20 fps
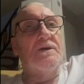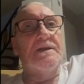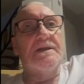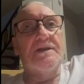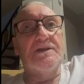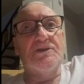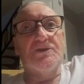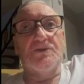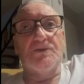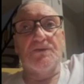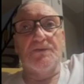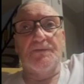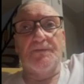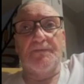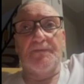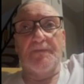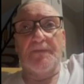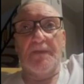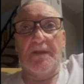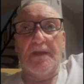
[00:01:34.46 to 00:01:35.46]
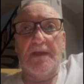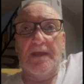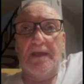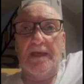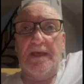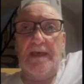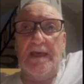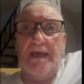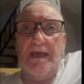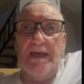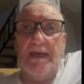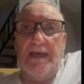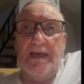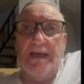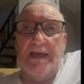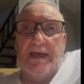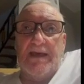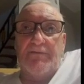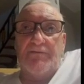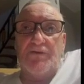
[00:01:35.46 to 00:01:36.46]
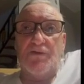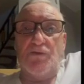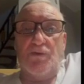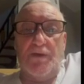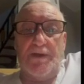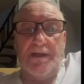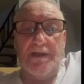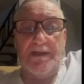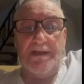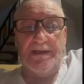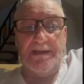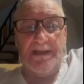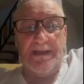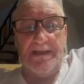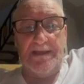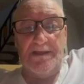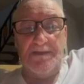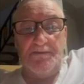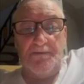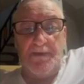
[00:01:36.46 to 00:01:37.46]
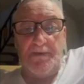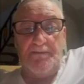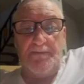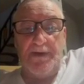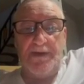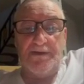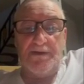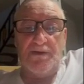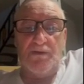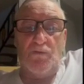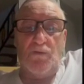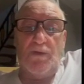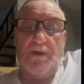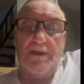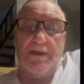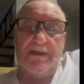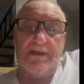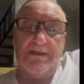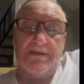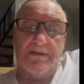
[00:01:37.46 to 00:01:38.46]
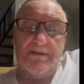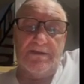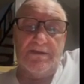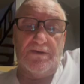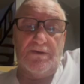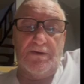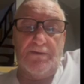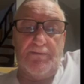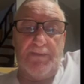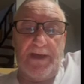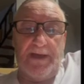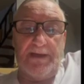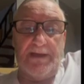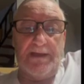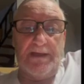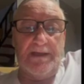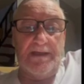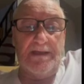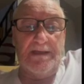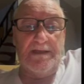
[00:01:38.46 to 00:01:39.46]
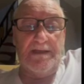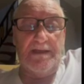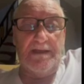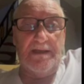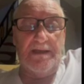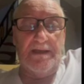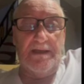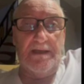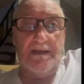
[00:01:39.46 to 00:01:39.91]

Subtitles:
an issue. Every 28 days, my pension went into the bank in